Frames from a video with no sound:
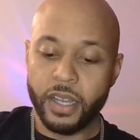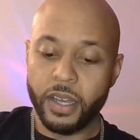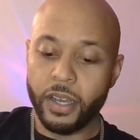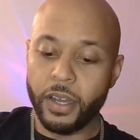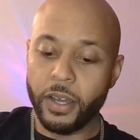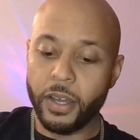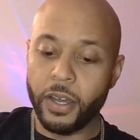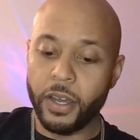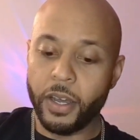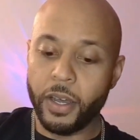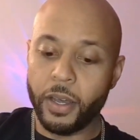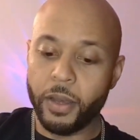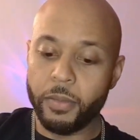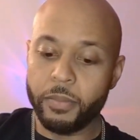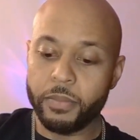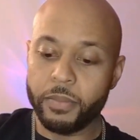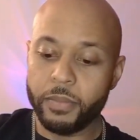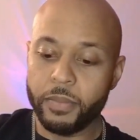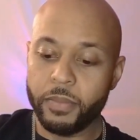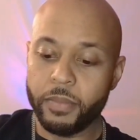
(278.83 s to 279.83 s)

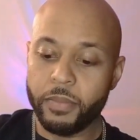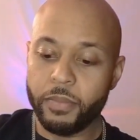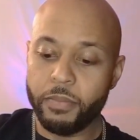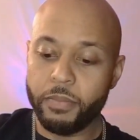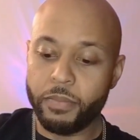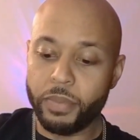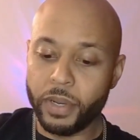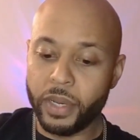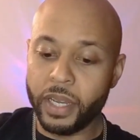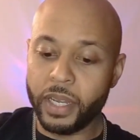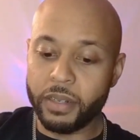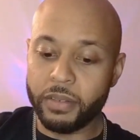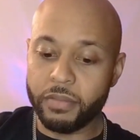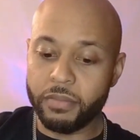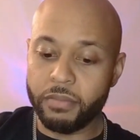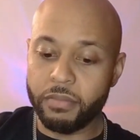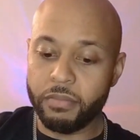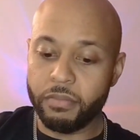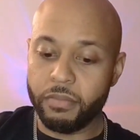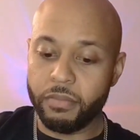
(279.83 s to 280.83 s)

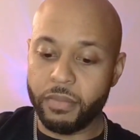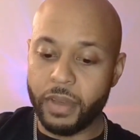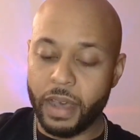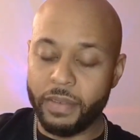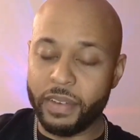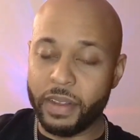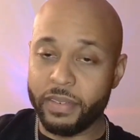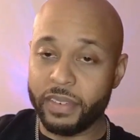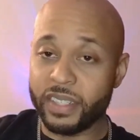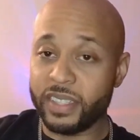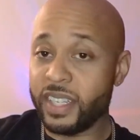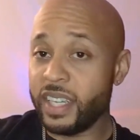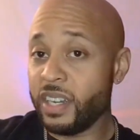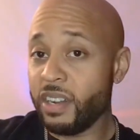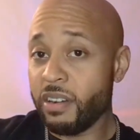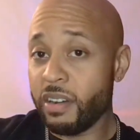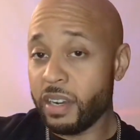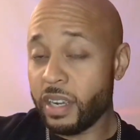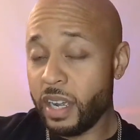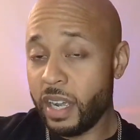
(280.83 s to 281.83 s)
But I've never seen
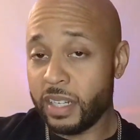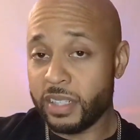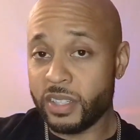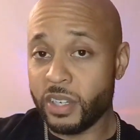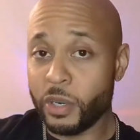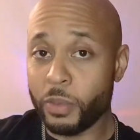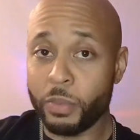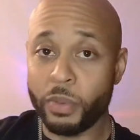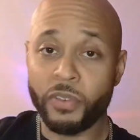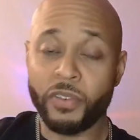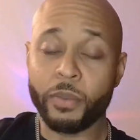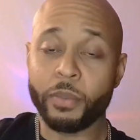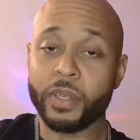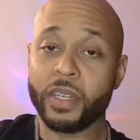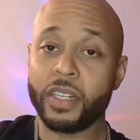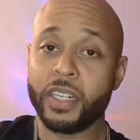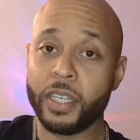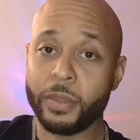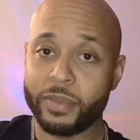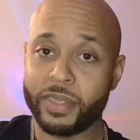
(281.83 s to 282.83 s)
her in concert, but from the
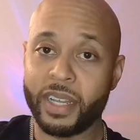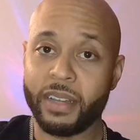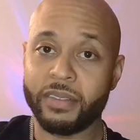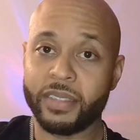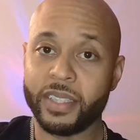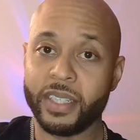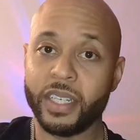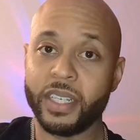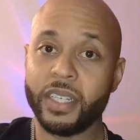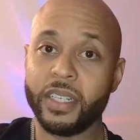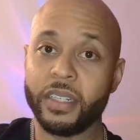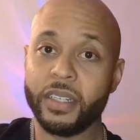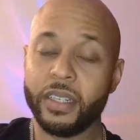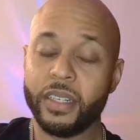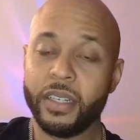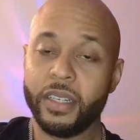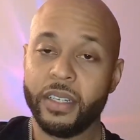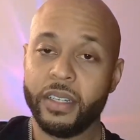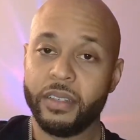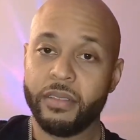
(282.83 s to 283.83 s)
clips I've seen,
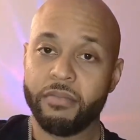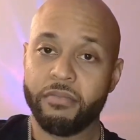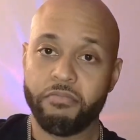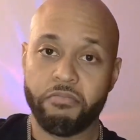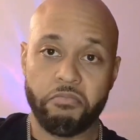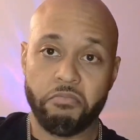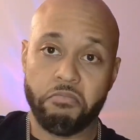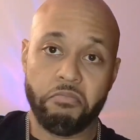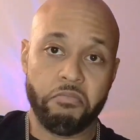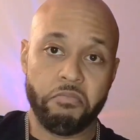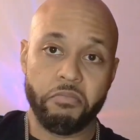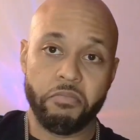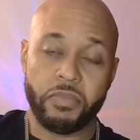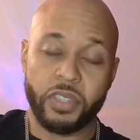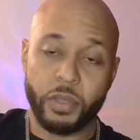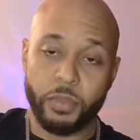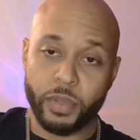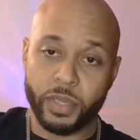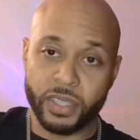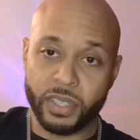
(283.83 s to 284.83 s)

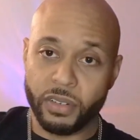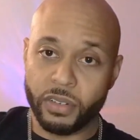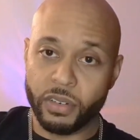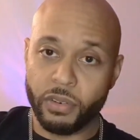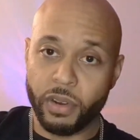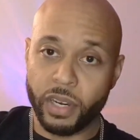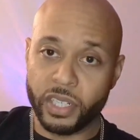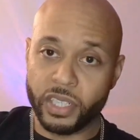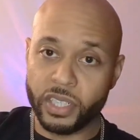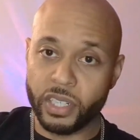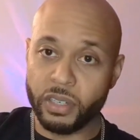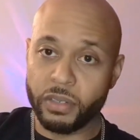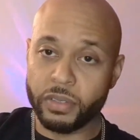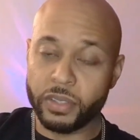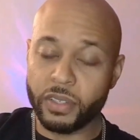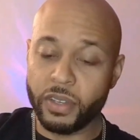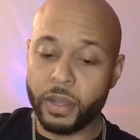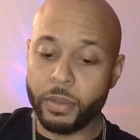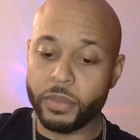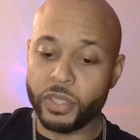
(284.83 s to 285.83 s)
she puts on a great show.
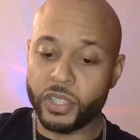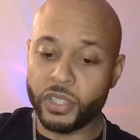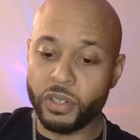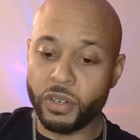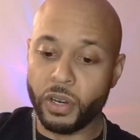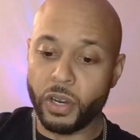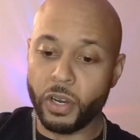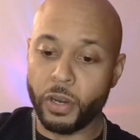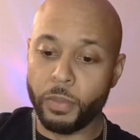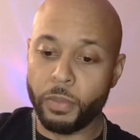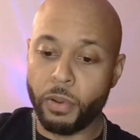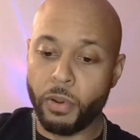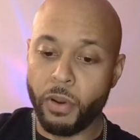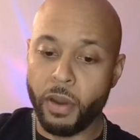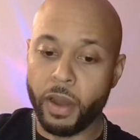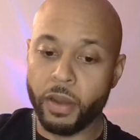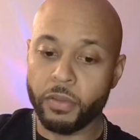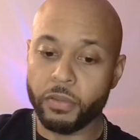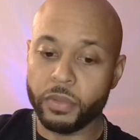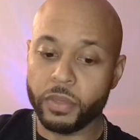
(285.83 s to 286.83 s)
So I'm sure her
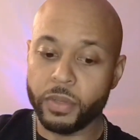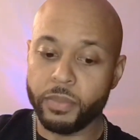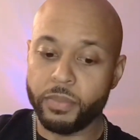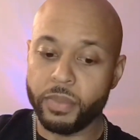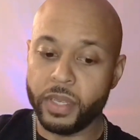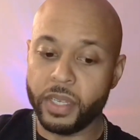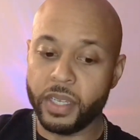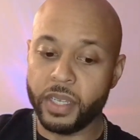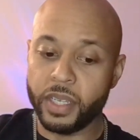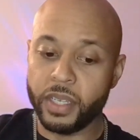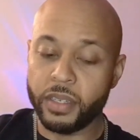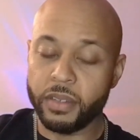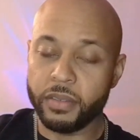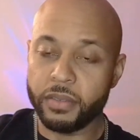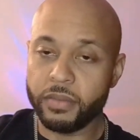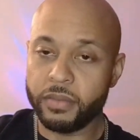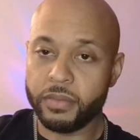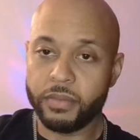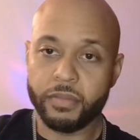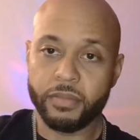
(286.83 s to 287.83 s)
part will be
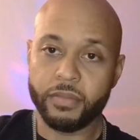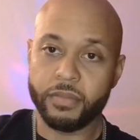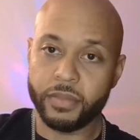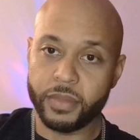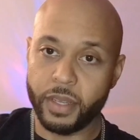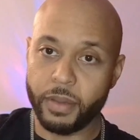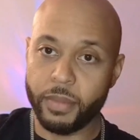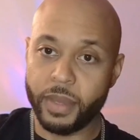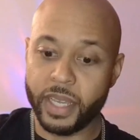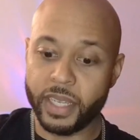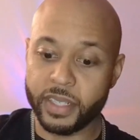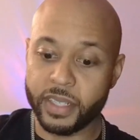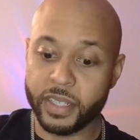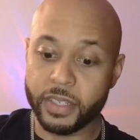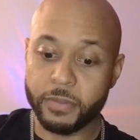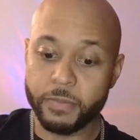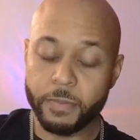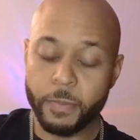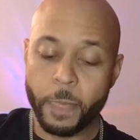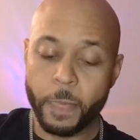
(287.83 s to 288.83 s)
amazing.